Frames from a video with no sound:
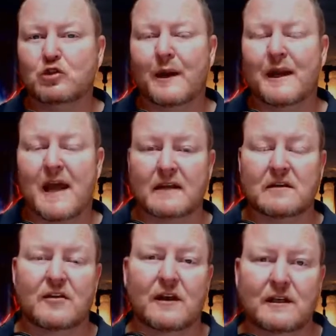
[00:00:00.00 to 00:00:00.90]
28
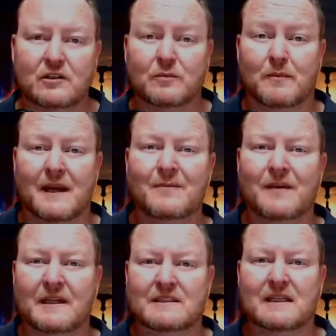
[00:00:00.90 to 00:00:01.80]
and 32
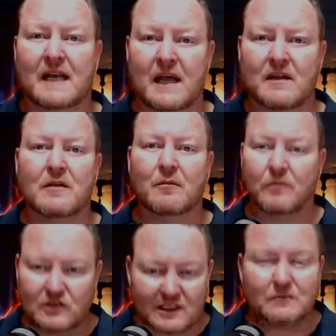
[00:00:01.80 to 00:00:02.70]
millimeters in length
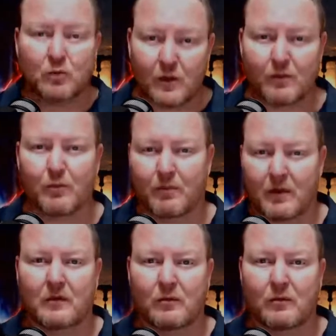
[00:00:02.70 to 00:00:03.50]
just with uh,